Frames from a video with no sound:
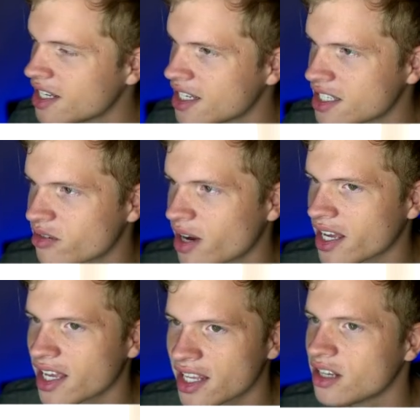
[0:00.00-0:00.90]
and Easter
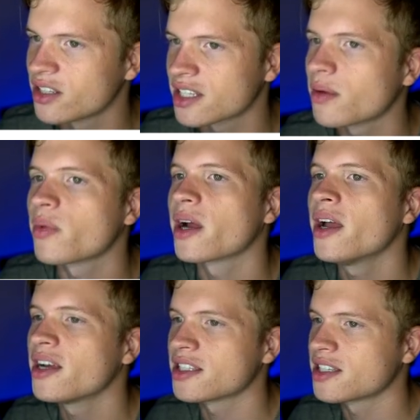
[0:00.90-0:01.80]
egg in here somewhere,
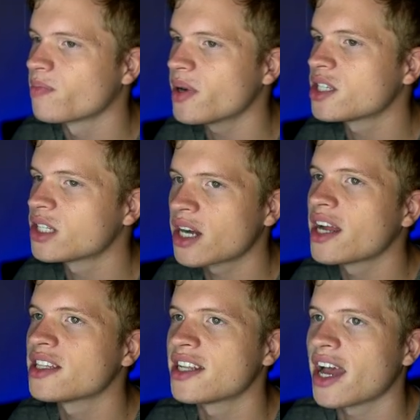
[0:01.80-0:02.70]
because there's a bunch of
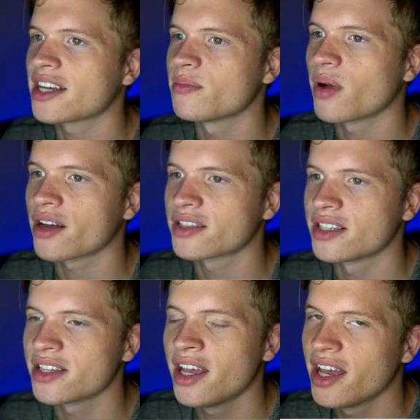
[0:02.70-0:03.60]
giant stacks of
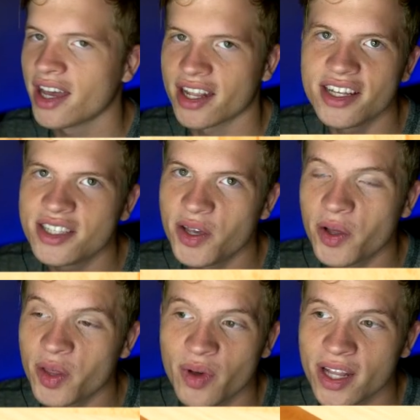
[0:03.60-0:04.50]
boxes, and he's the
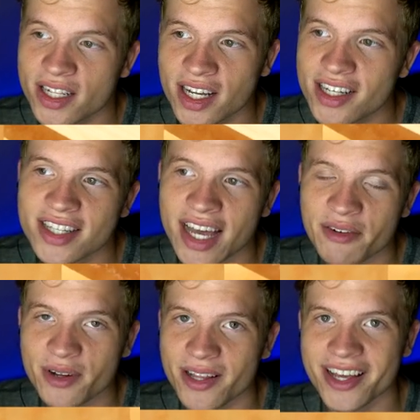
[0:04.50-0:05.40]
only one that does
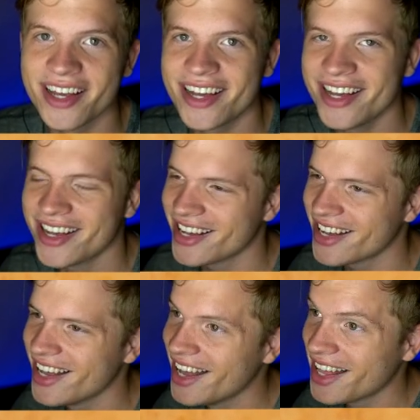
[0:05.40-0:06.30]
that, really.
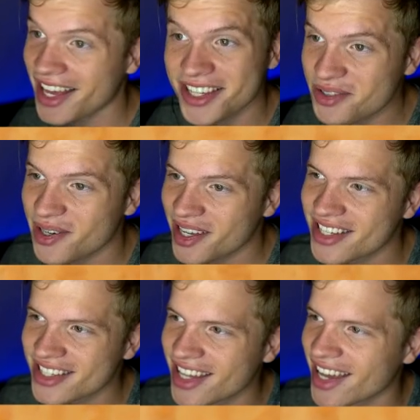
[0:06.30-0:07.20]
That's sort of
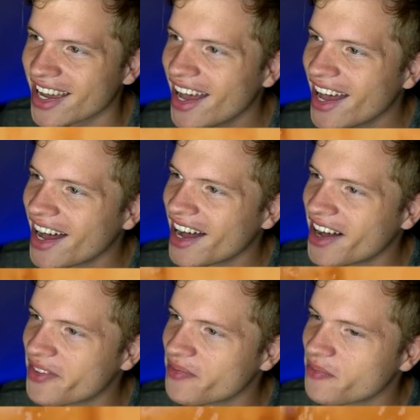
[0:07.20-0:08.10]
his thing.
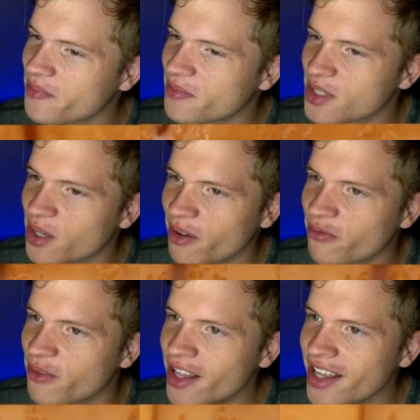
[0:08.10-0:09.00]
So I
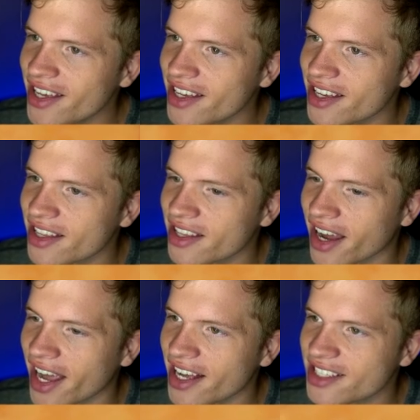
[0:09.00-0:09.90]
feel like
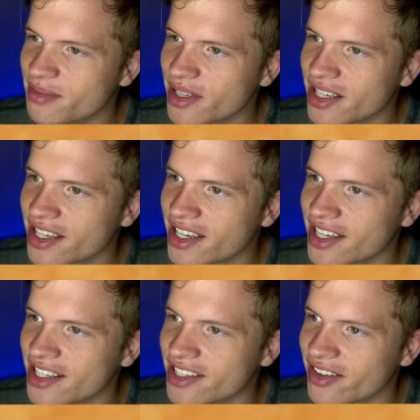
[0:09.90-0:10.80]
there has to be a key
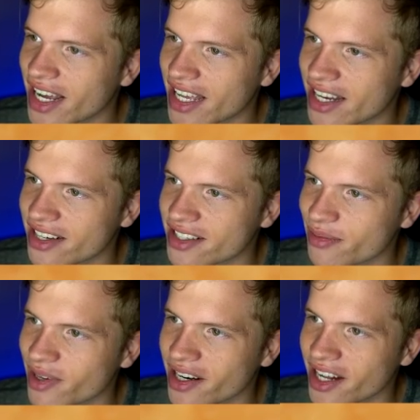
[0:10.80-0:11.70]
and Easter egg in here
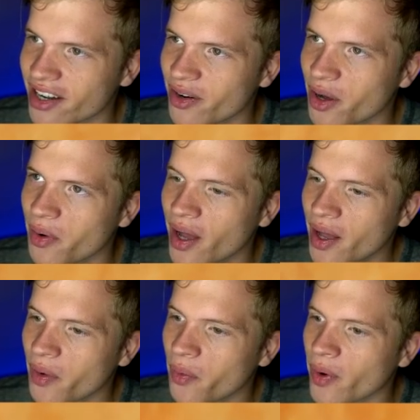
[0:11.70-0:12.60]
somewhere, and I don't know
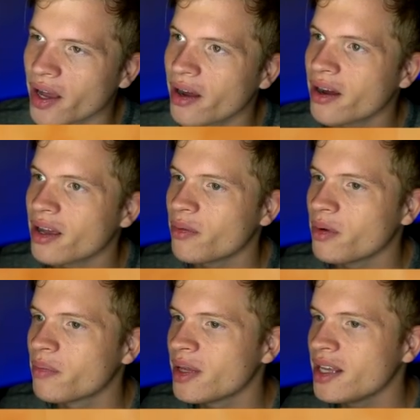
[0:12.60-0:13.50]
where it
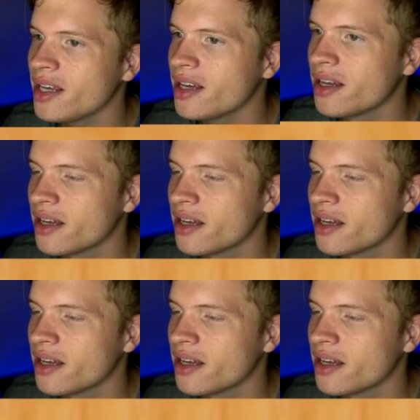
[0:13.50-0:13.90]
would be.